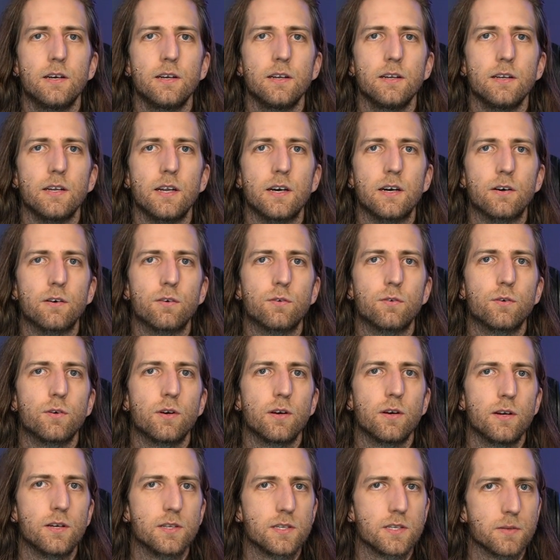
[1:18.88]
Now,
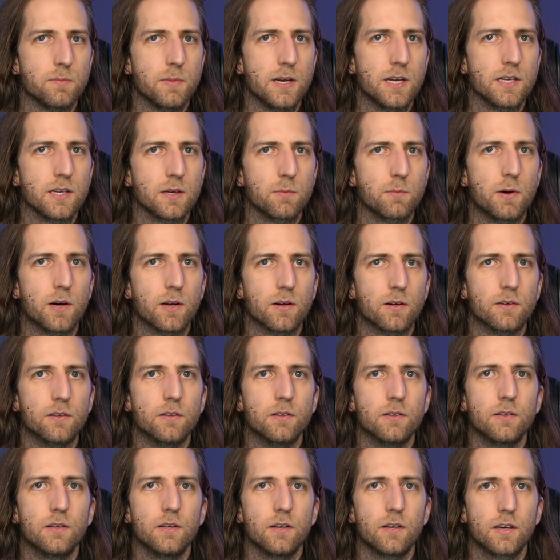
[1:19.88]
a semantic
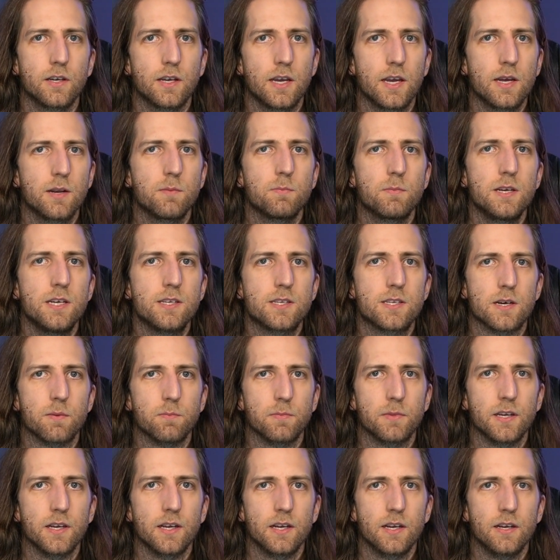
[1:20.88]
model can be
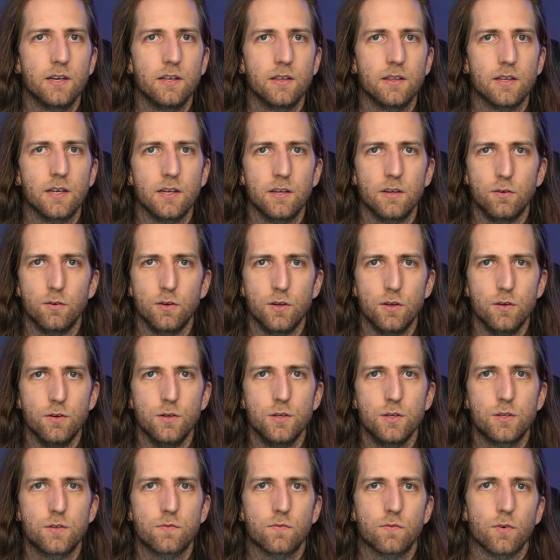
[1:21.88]
something that you
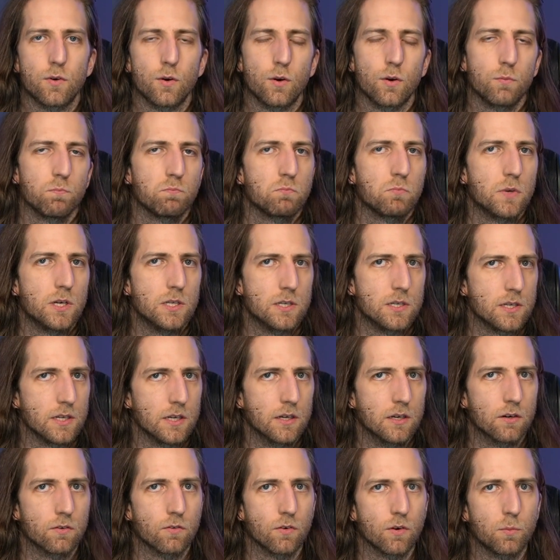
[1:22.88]
use for a
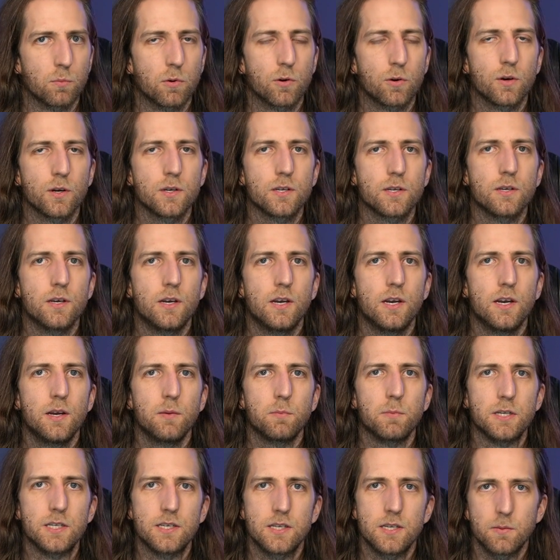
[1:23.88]
single report,
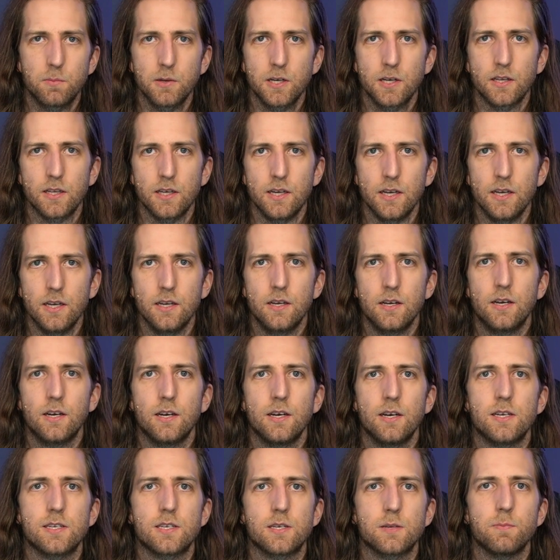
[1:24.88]
but typically,
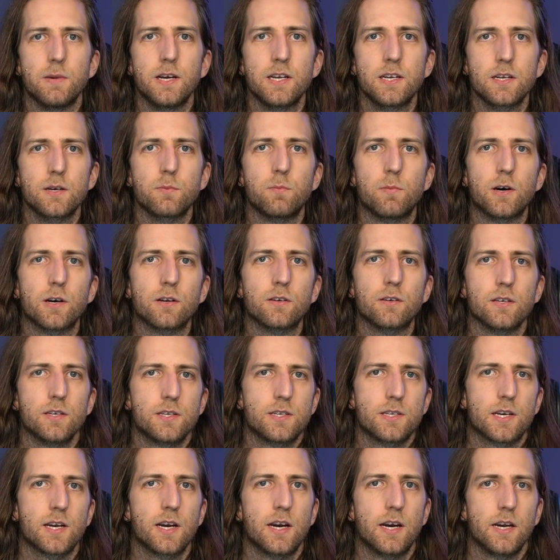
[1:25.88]
a semantic model
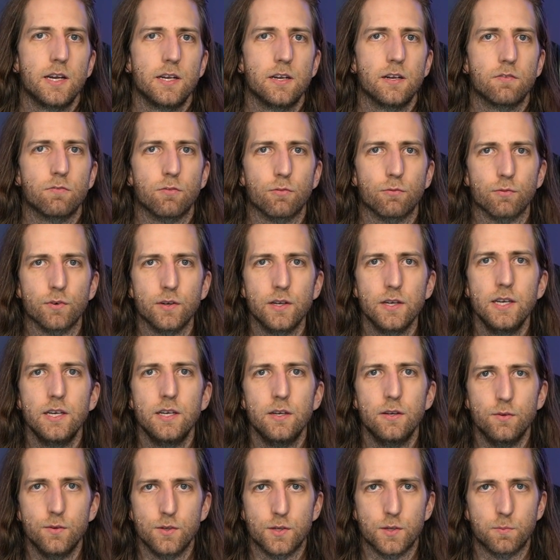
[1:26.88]
is a kind of
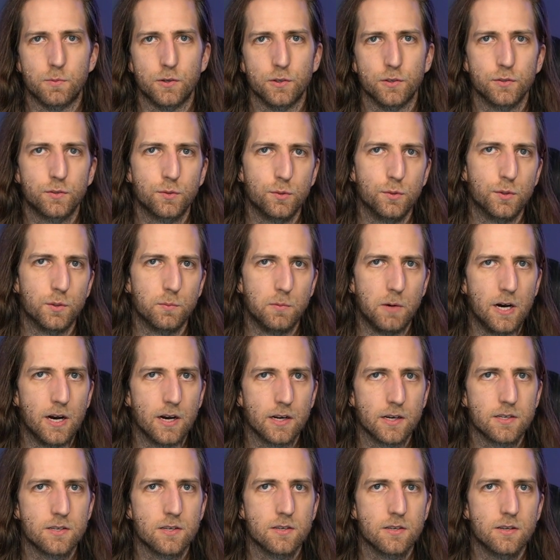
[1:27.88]
reusable
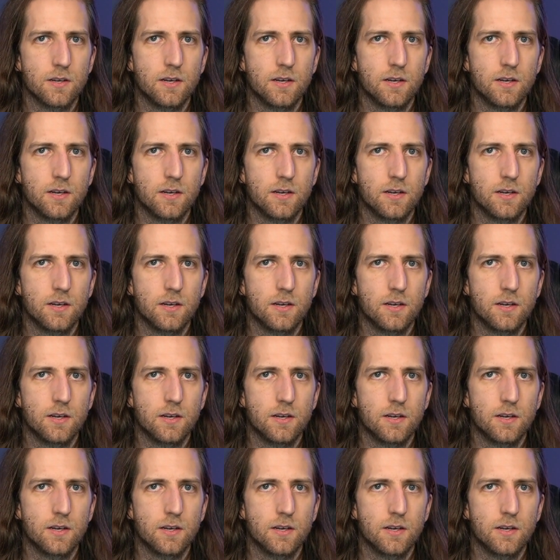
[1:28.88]
toolbox.